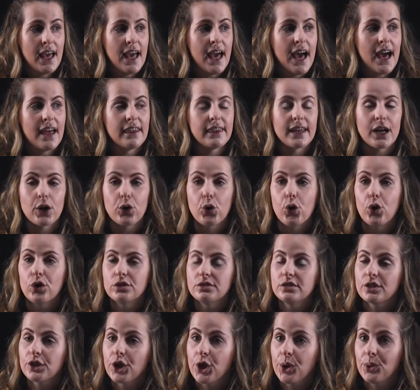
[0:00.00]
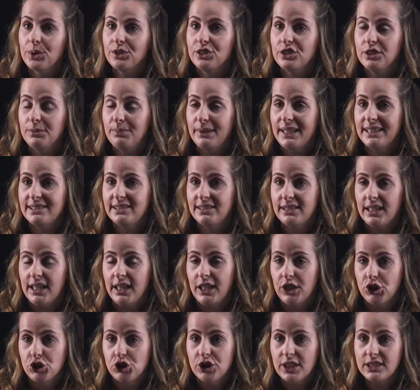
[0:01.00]
and they're also going to be
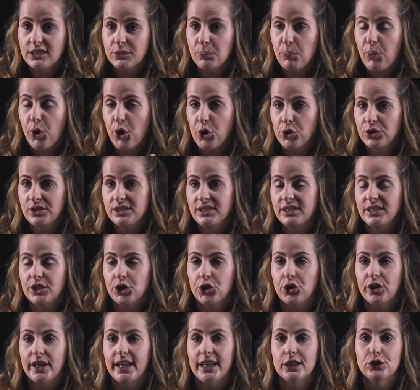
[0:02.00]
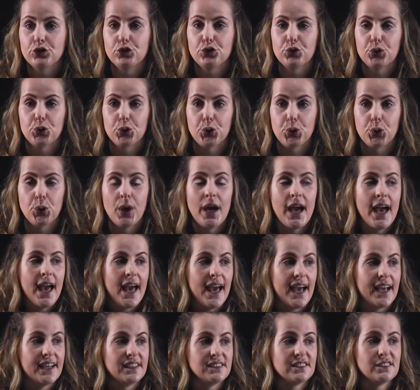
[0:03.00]
sitting just posterior to
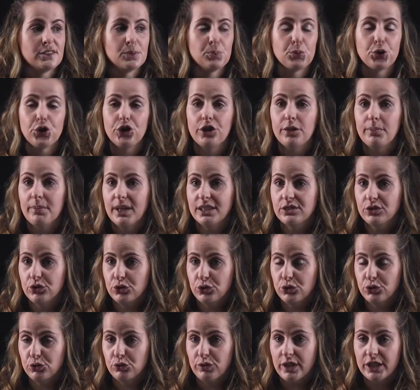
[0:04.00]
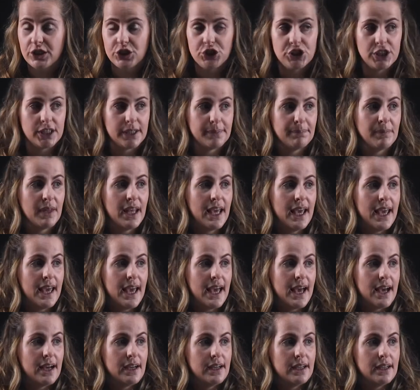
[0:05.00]
a smooth muscle structure
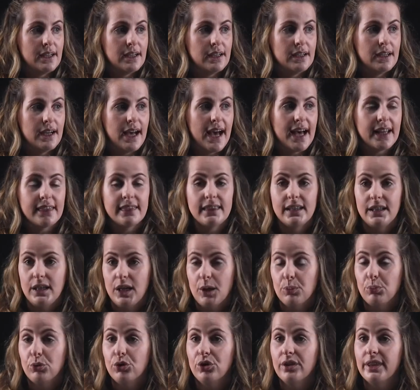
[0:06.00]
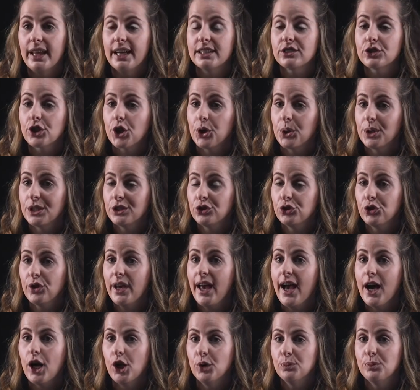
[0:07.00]
at the nipple that's going to
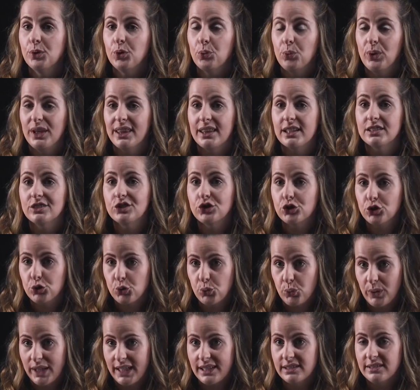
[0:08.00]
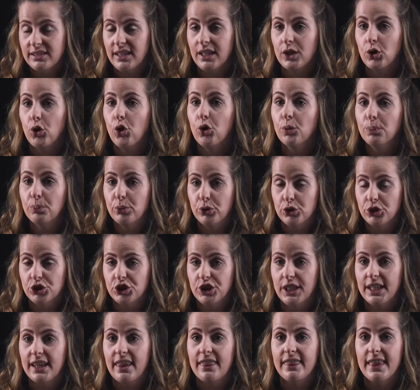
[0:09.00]
help with squeezing or
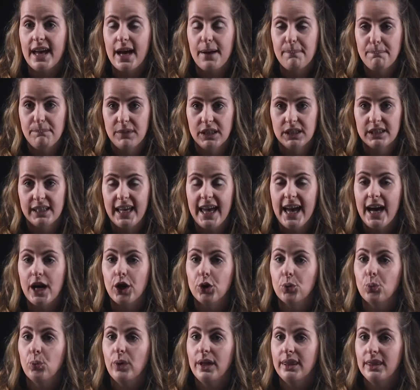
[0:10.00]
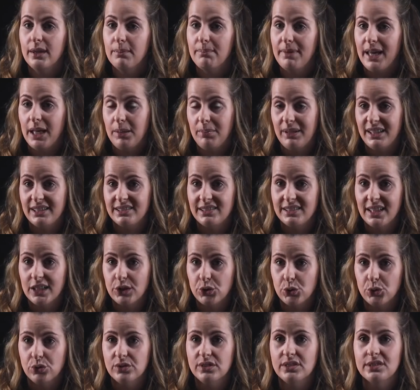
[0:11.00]
pushing that milk out when the baby
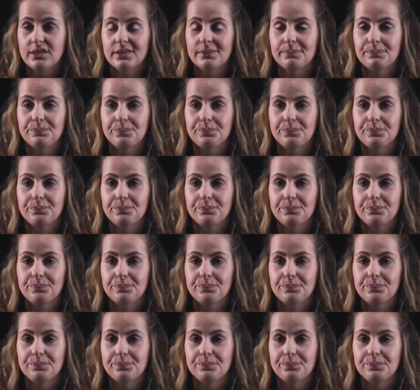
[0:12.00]
suckles.